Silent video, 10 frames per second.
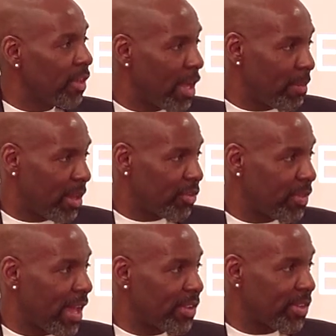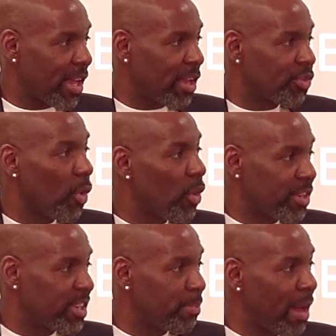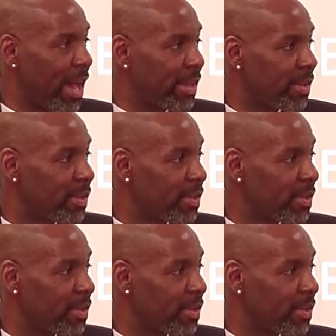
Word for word: couple $100,000 on the spot.